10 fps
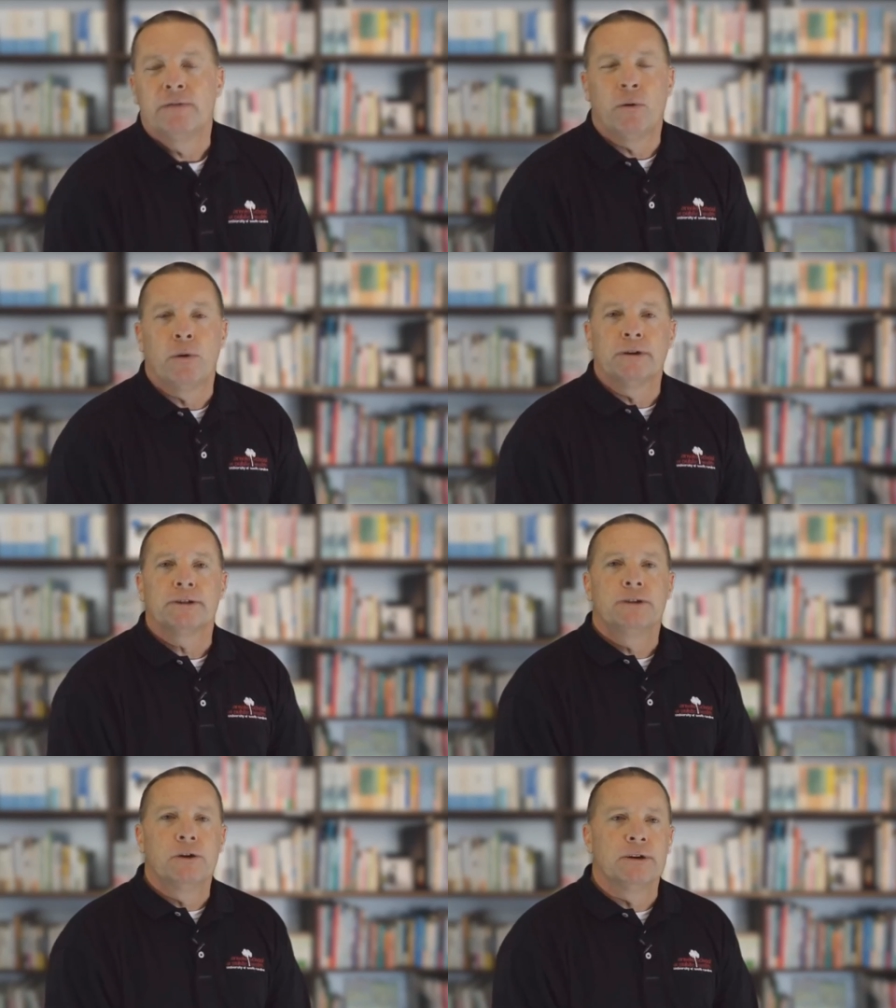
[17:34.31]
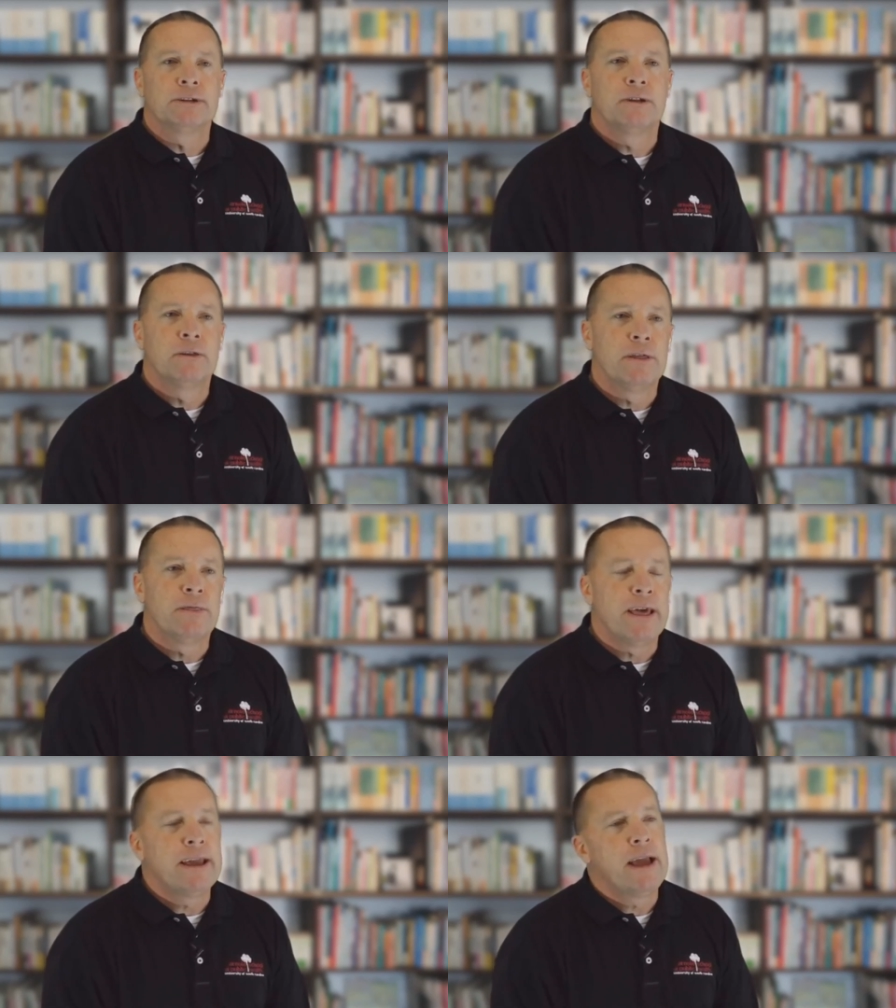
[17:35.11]
for your students so
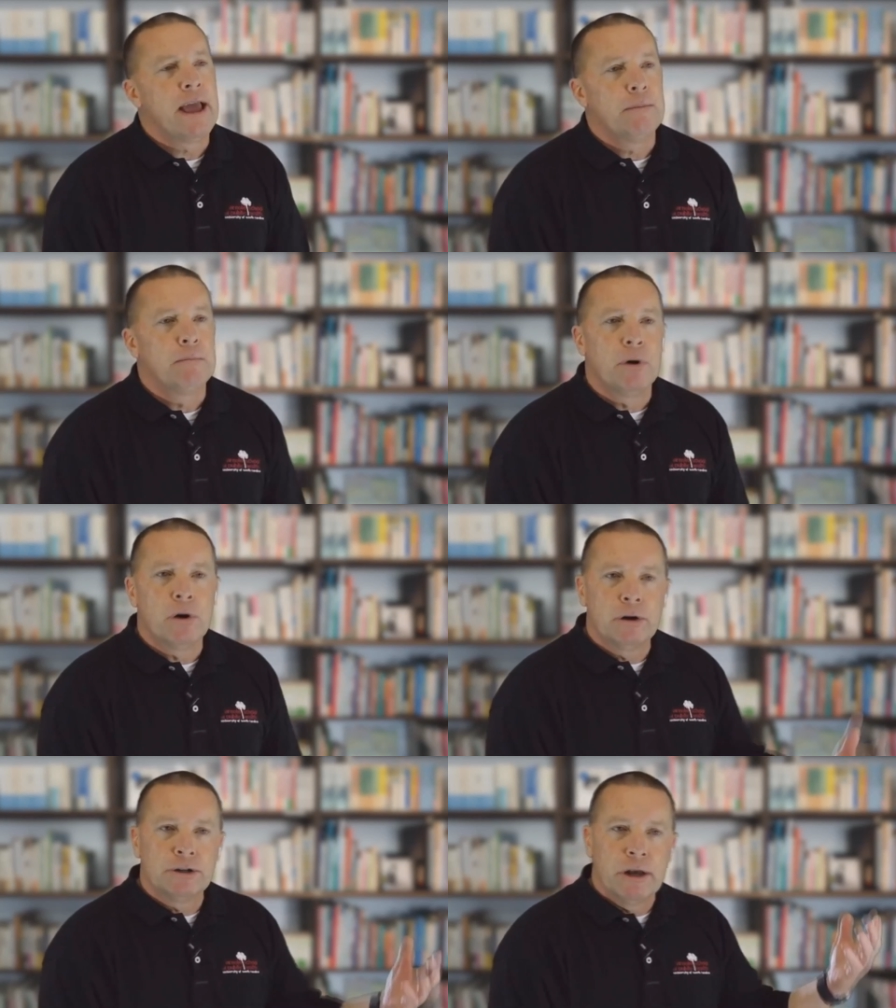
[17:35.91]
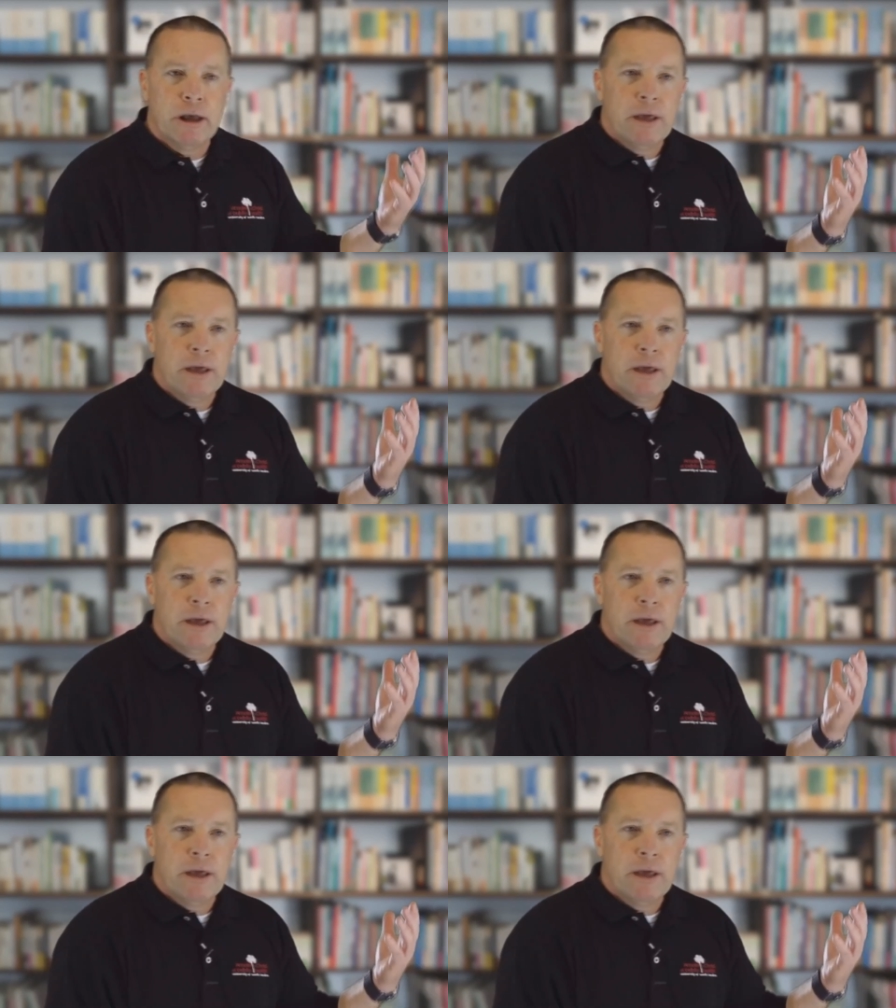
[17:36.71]
that they can merge